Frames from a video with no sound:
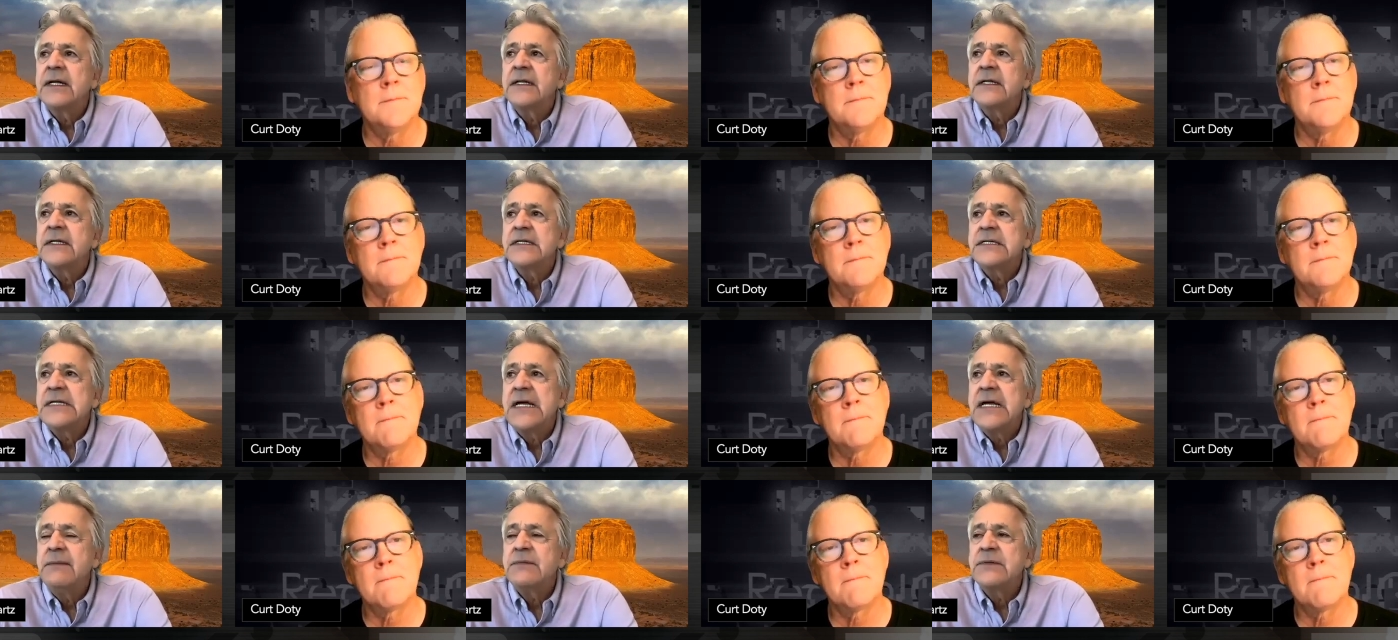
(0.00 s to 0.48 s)
Speaker 1: At
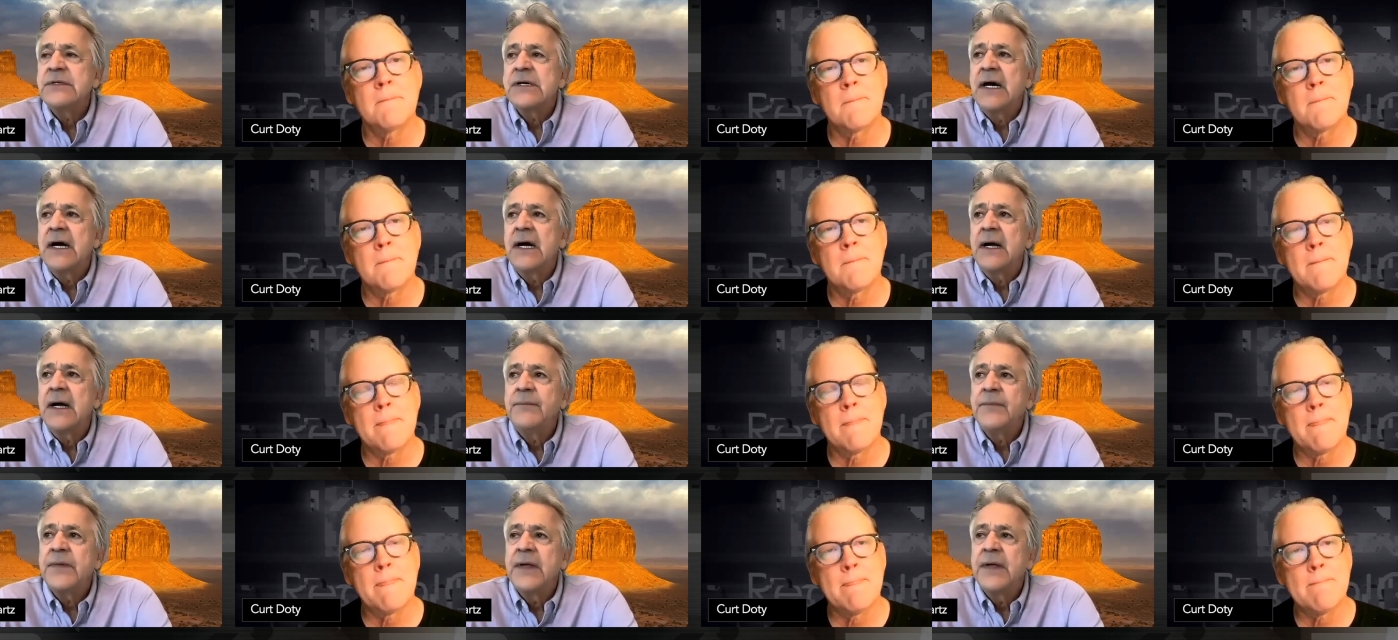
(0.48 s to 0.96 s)
the same
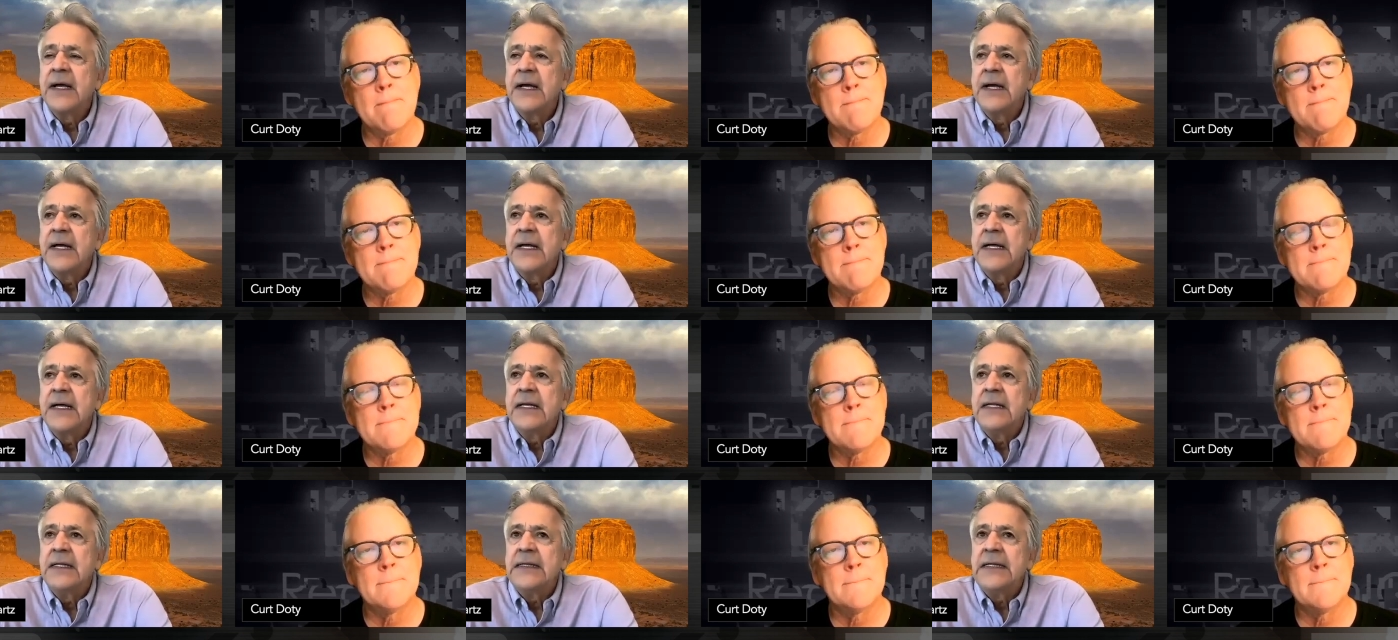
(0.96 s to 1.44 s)
time,
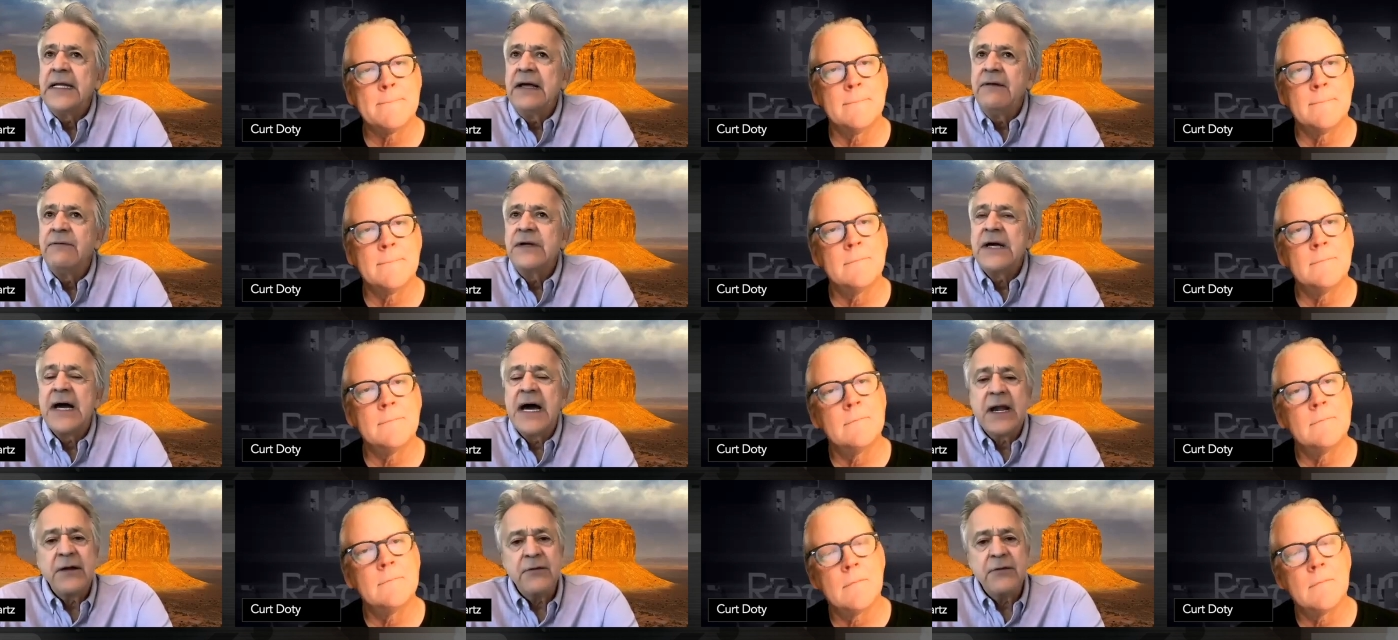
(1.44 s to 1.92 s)
they've
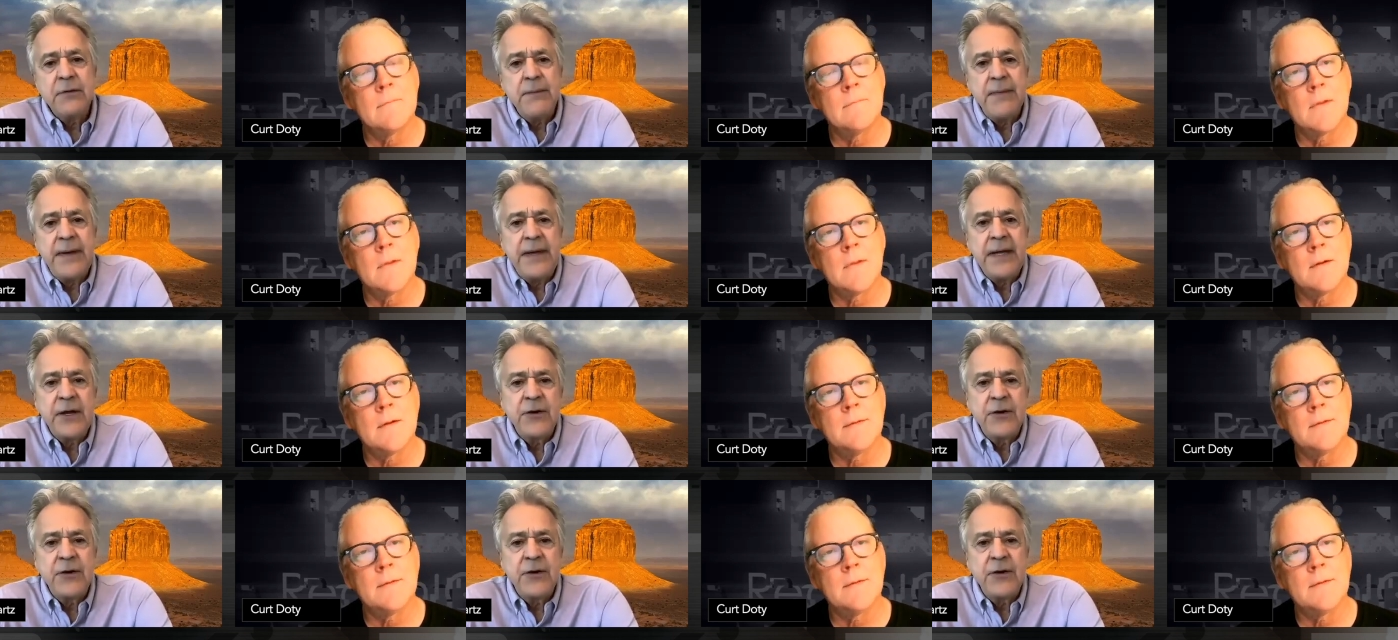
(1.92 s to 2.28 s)
got to remain